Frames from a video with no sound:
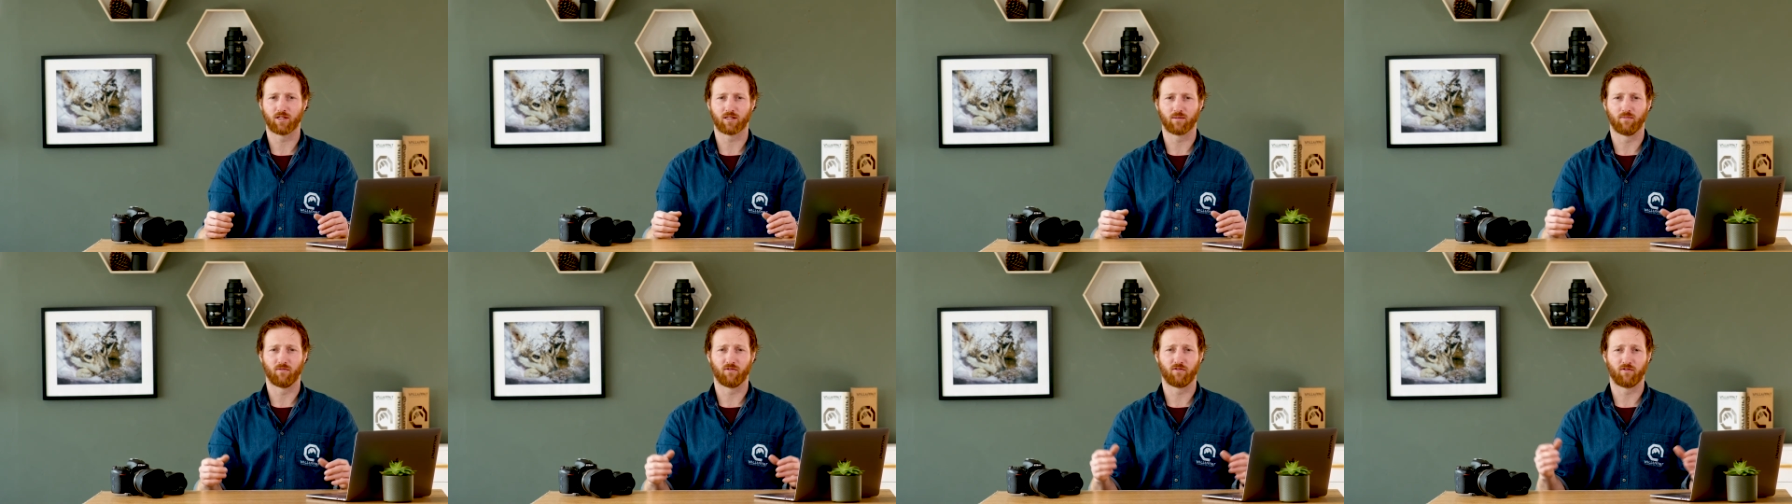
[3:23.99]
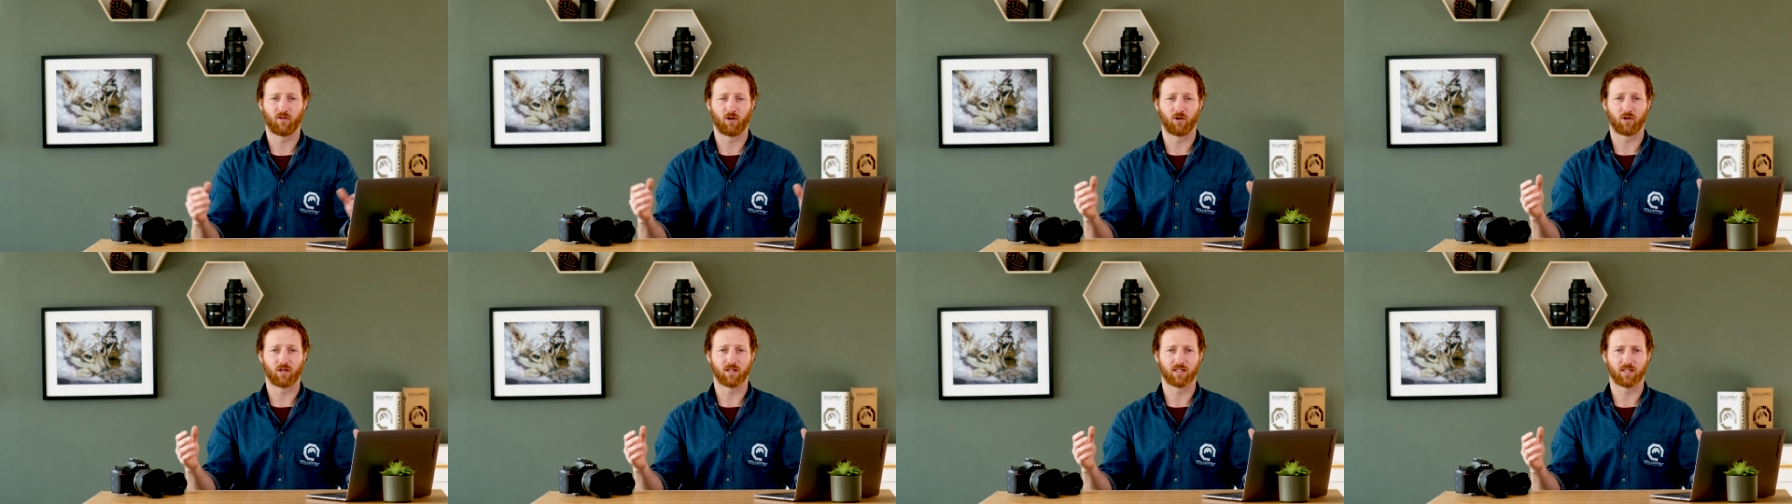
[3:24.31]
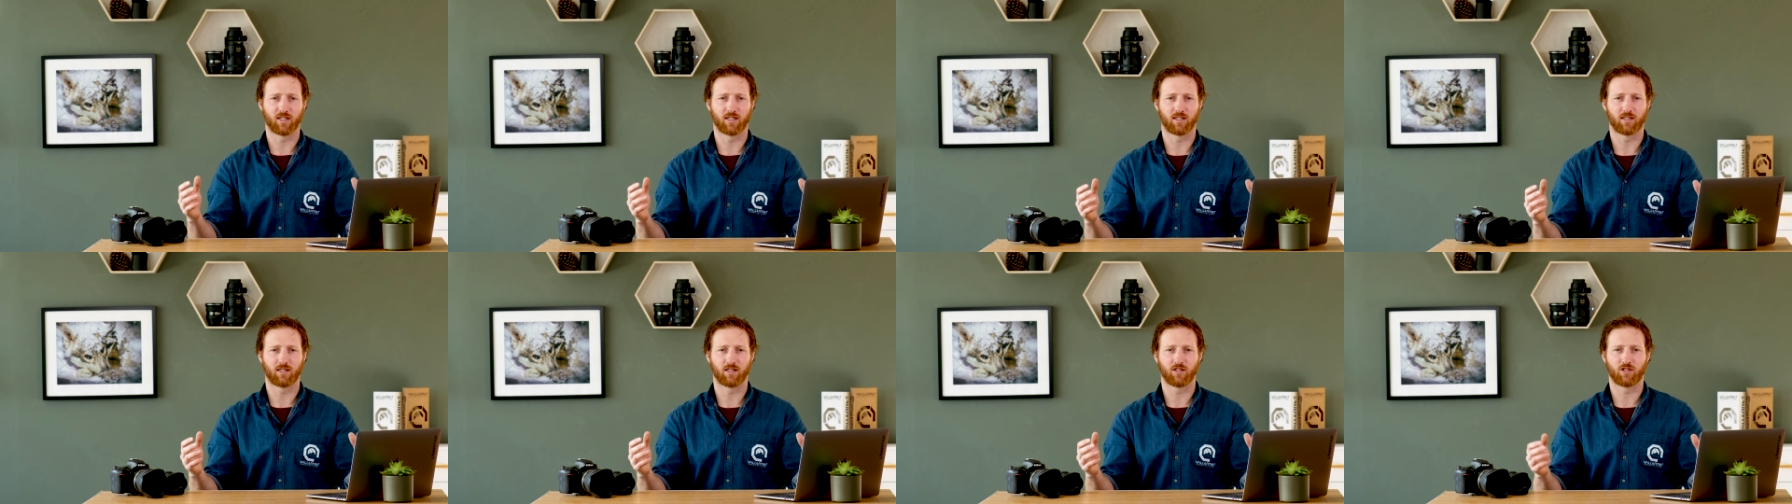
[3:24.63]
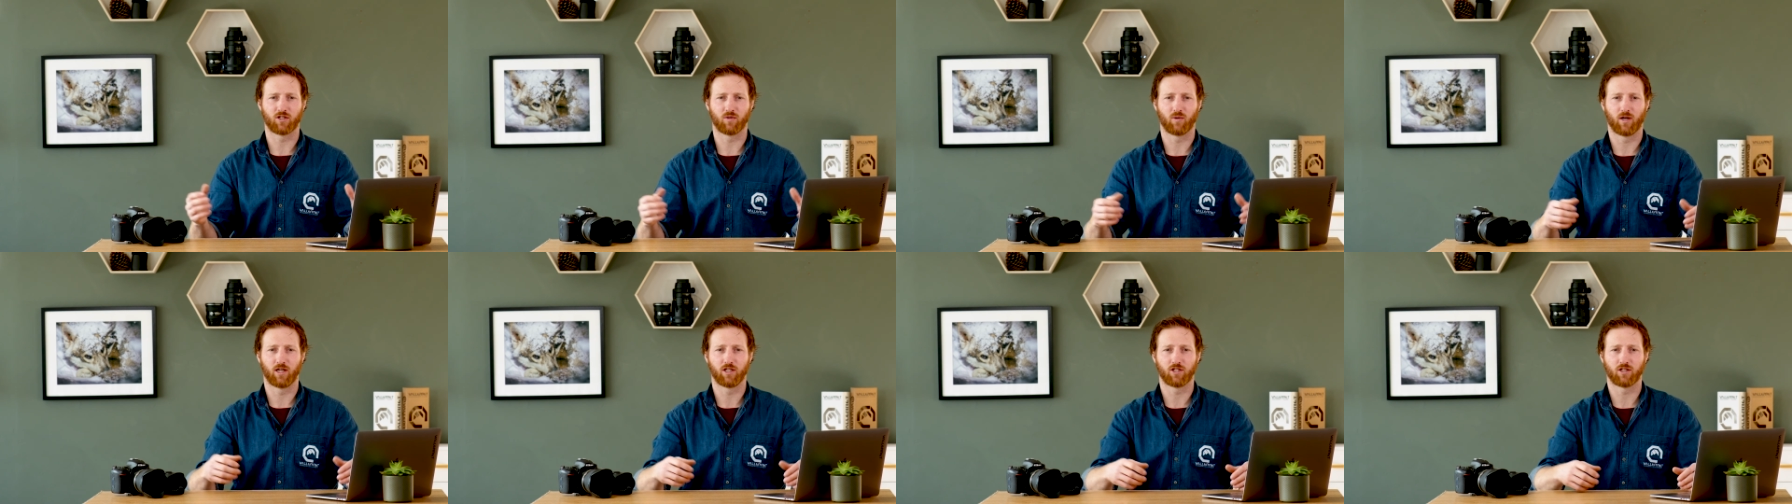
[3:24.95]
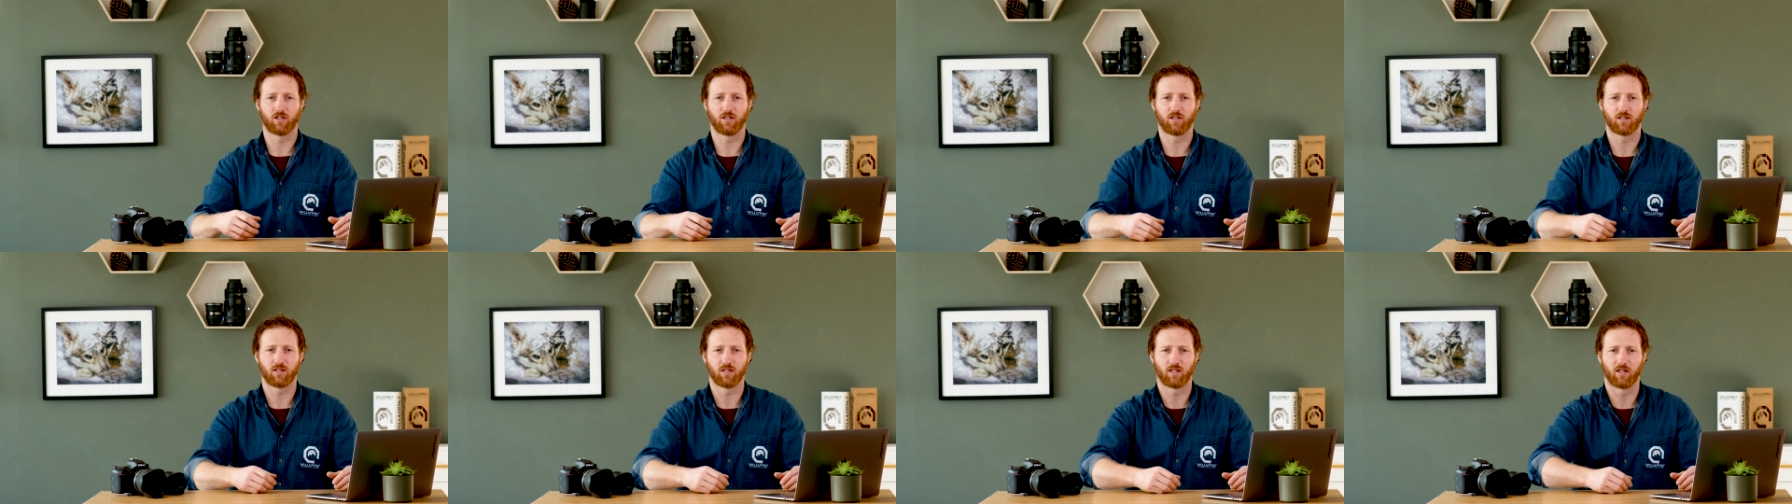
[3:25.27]
some focusing
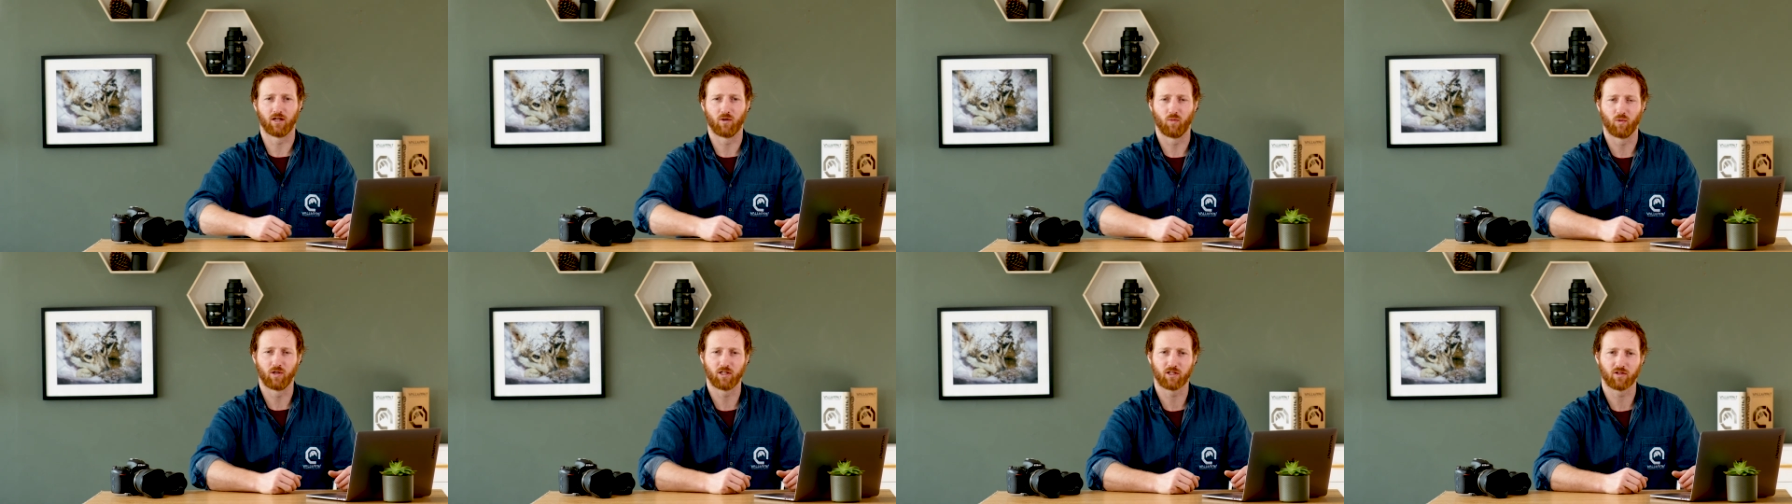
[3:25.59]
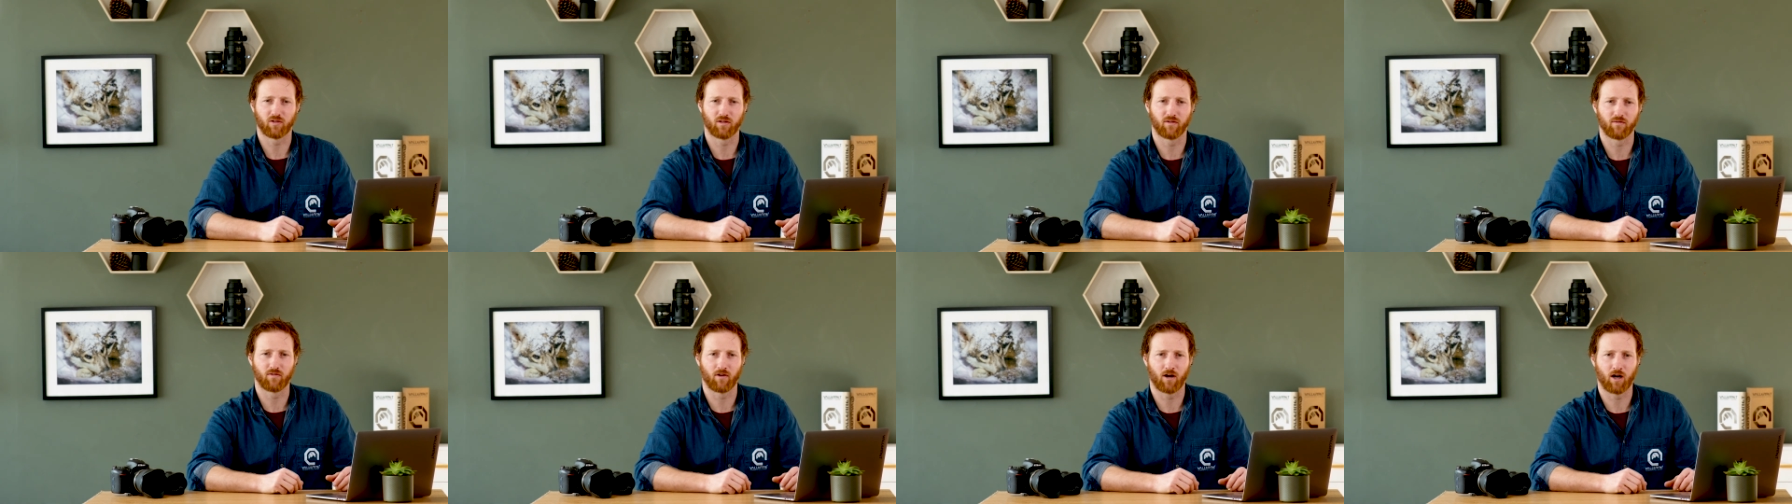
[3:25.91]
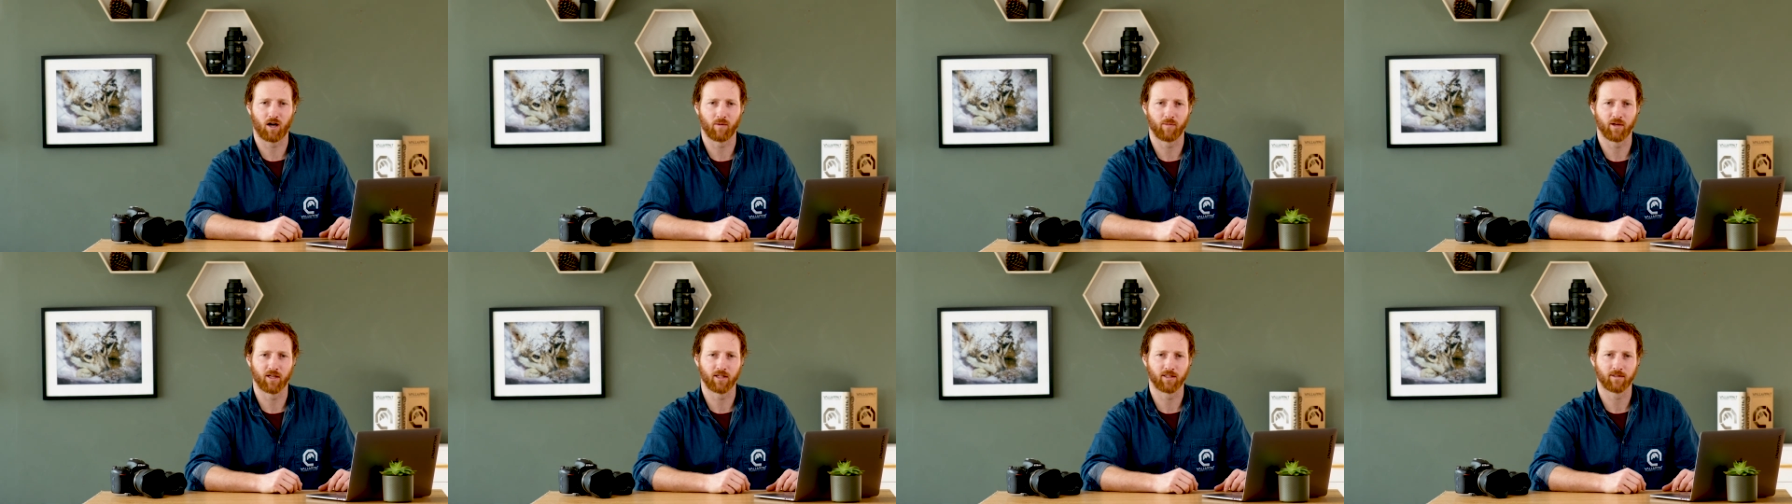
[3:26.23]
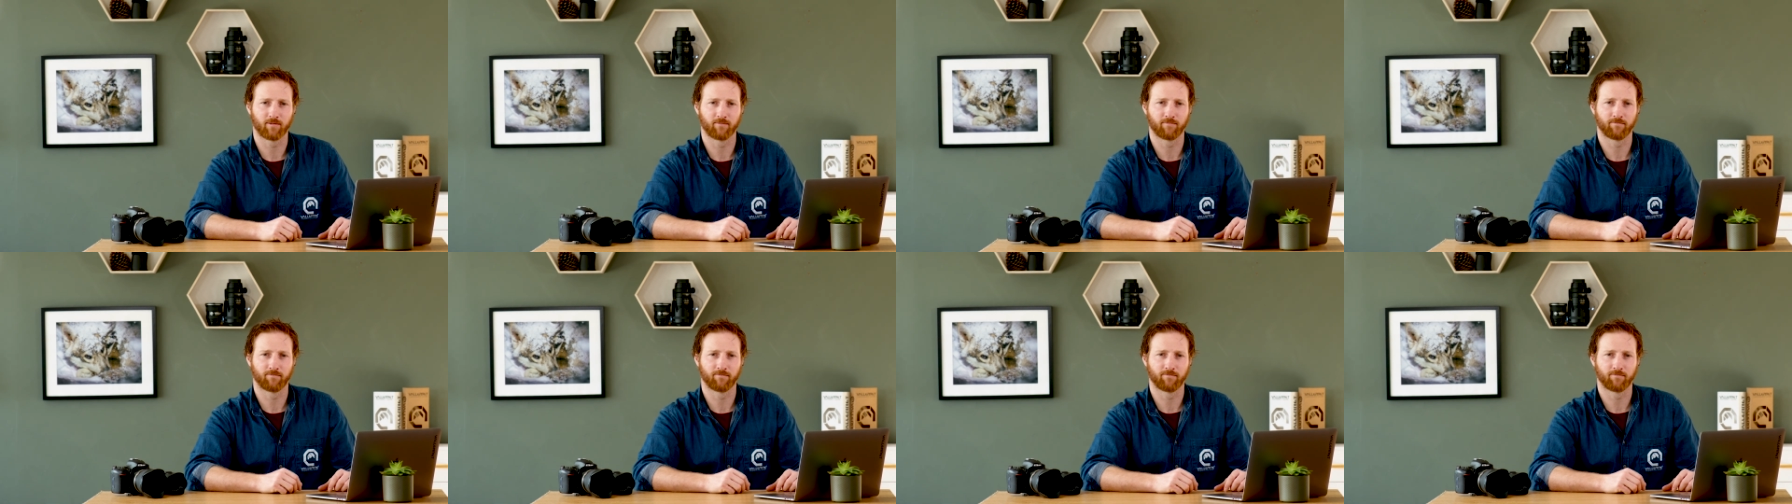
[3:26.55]
situations in a winter environment.